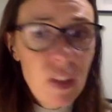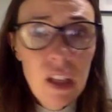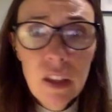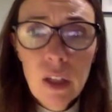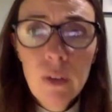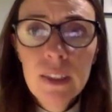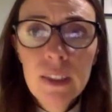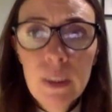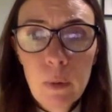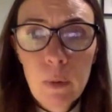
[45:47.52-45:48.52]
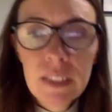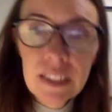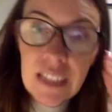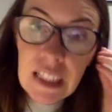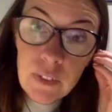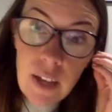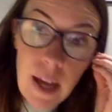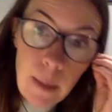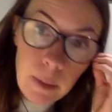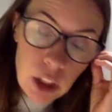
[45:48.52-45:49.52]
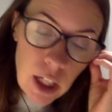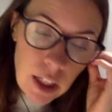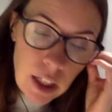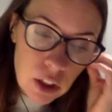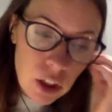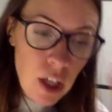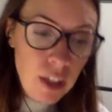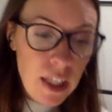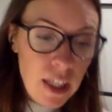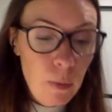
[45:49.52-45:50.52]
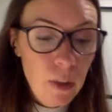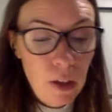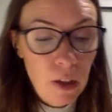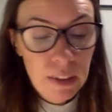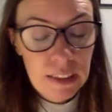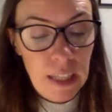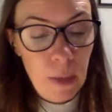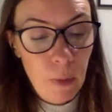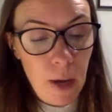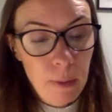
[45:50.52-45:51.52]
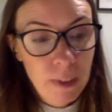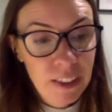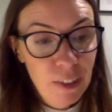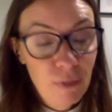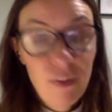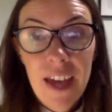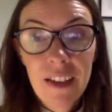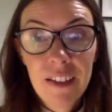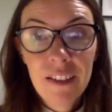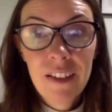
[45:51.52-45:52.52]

those that were most successful at habit change, they were those that were able to fail.